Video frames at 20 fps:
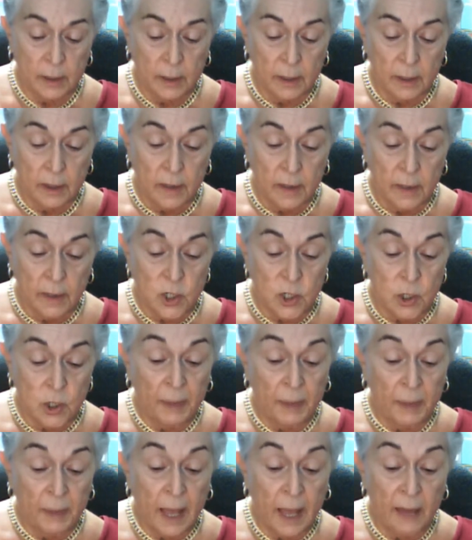They shall
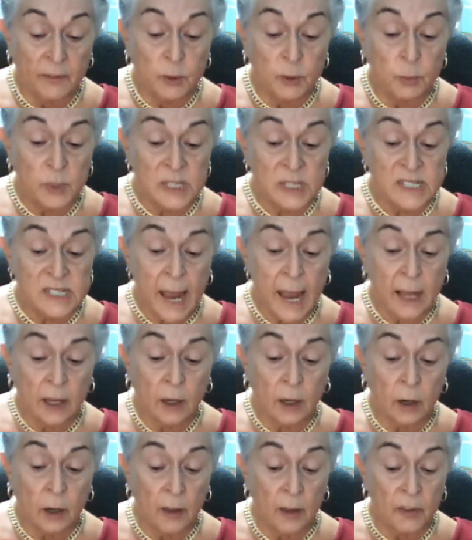be covered with
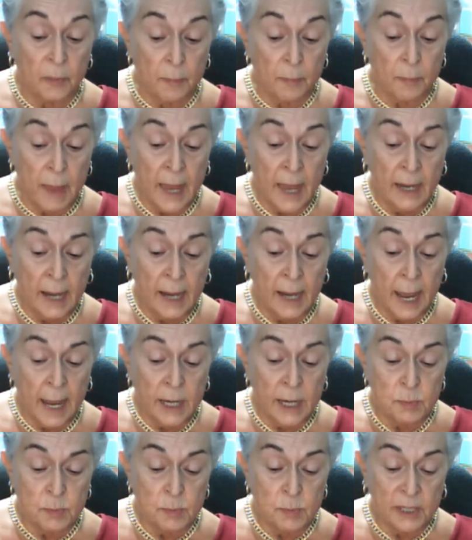sackcloth, man
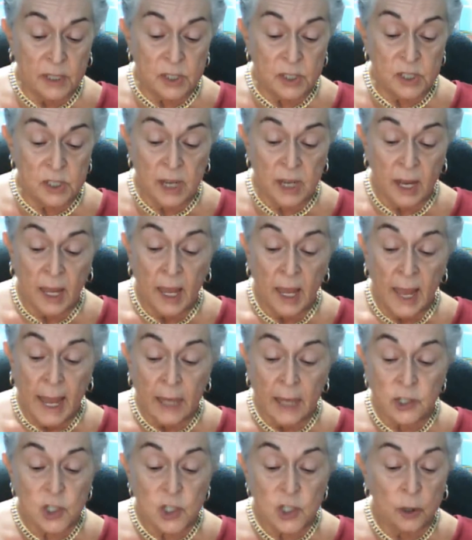and beast,
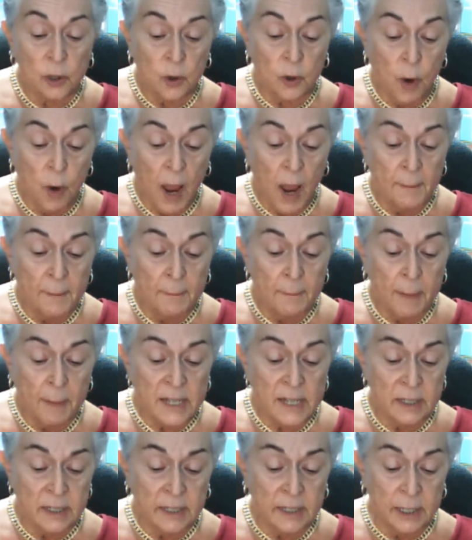and shall cry
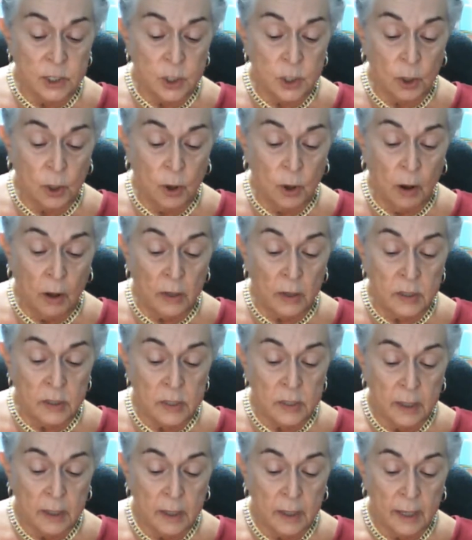mightily to God.
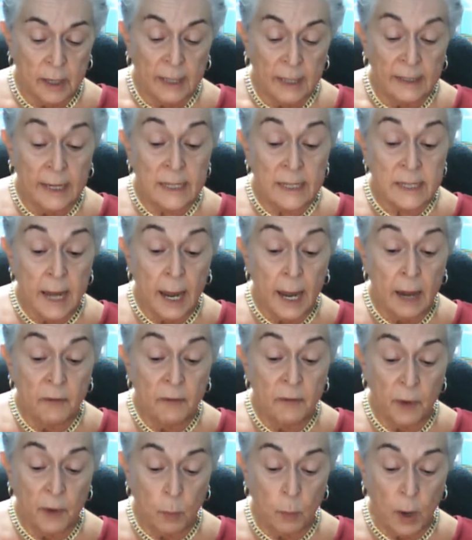Let
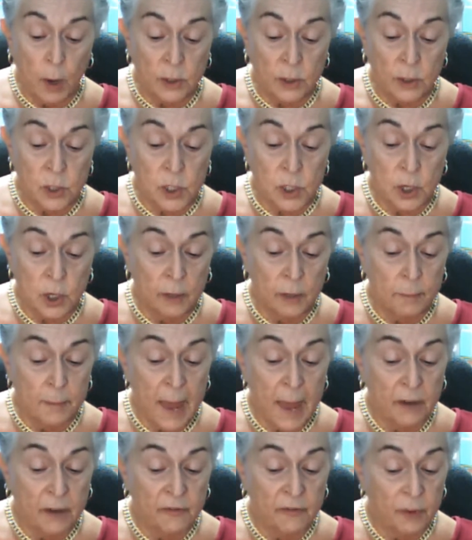everyone turn
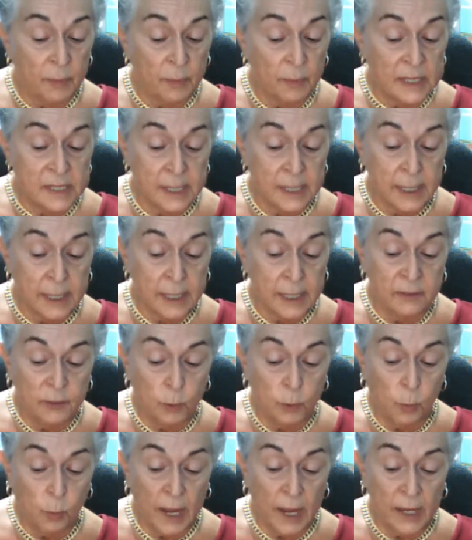back from his
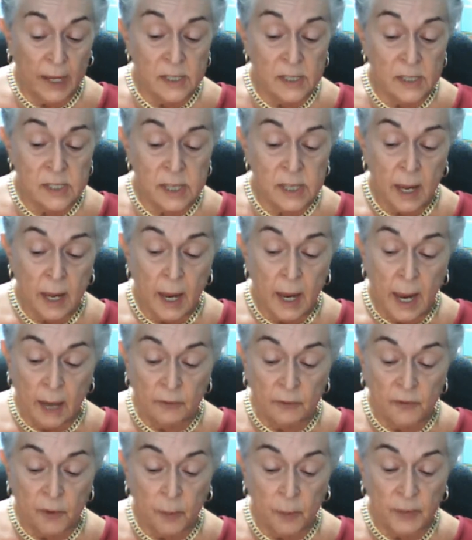evil ways and
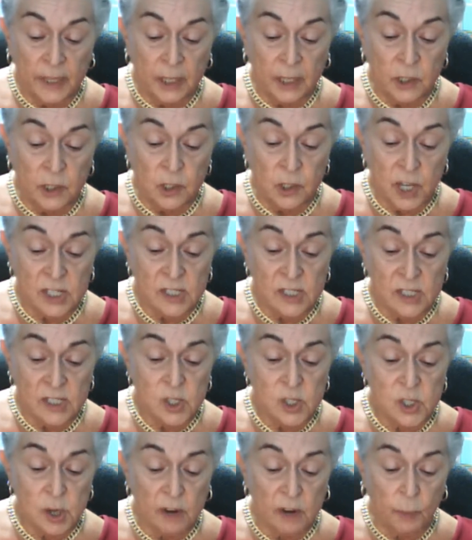from the
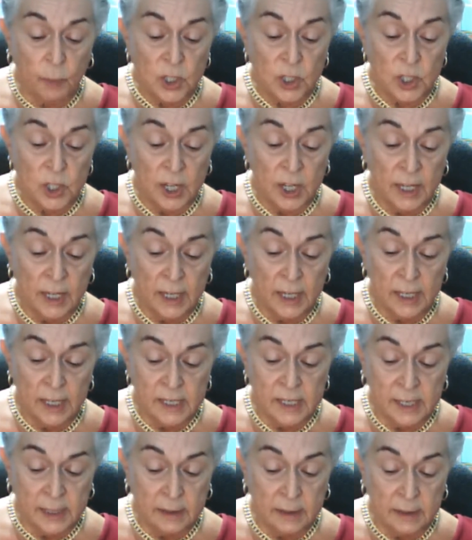injustice of which he is
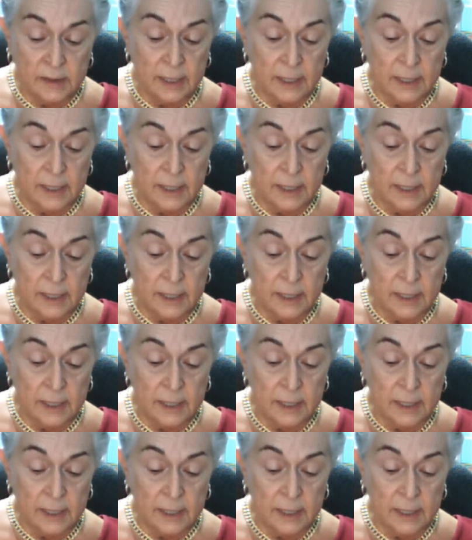guilty.